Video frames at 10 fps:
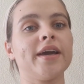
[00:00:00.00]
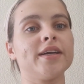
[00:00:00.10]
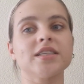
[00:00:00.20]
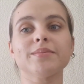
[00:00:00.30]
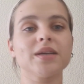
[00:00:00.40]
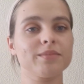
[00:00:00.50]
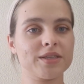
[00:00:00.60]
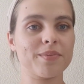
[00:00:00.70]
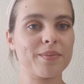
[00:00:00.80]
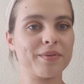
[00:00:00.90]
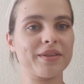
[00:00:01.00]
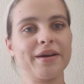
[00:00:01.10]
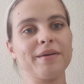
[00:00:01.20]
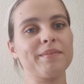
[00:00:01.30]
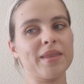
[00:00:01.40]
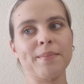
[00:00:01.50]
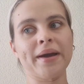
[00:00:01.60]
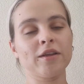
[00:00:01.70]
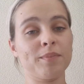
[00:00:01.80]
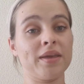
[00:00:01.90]
Sometimes there are people there, they
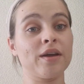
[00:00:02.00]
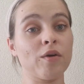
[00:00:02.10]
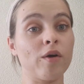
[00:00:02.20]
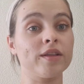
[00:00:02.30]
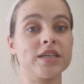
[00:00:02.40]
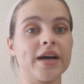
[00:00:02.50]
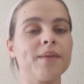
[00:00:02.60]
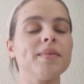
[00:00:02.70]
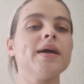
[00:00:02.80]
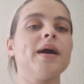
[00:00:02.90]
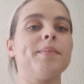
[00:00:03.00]
might not be there all the time,